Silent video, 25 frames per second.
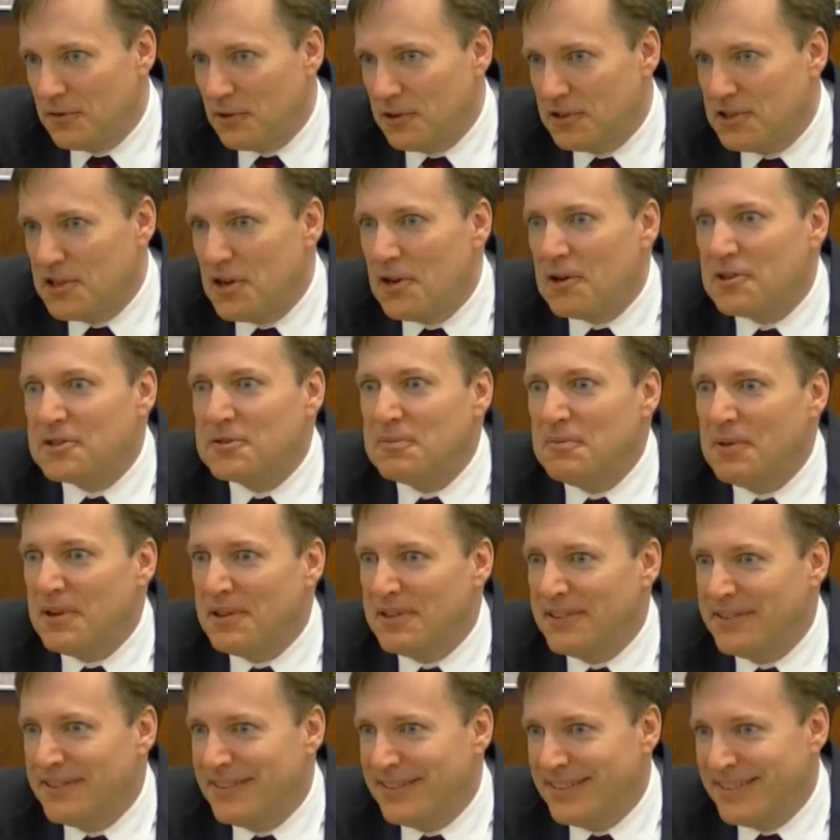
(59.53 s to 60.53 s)

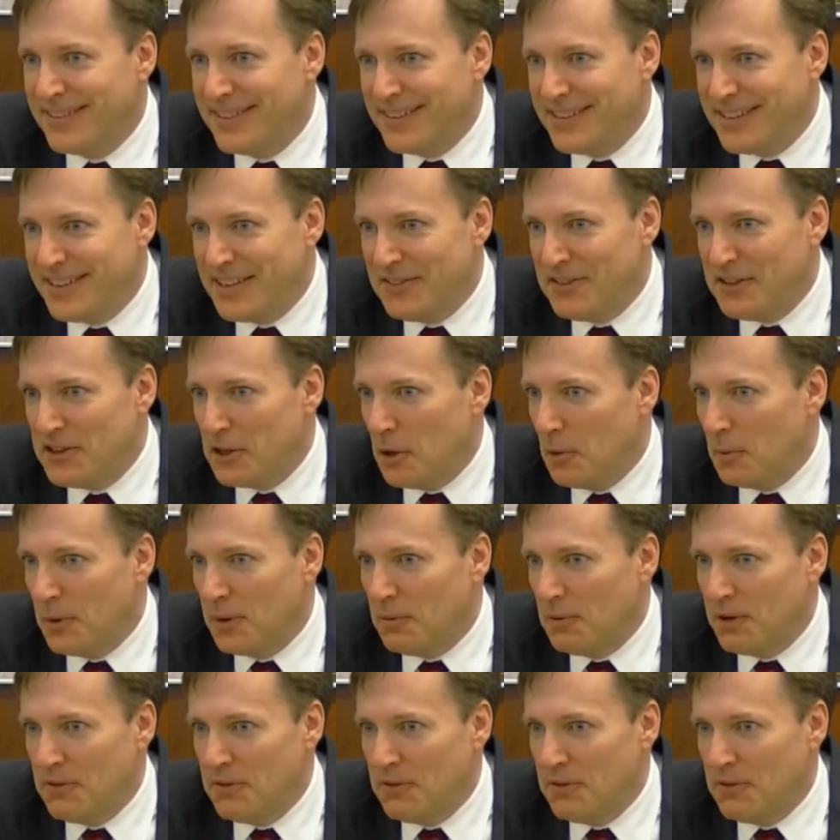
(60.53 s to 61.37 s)
frontiersmen, uh, even though we,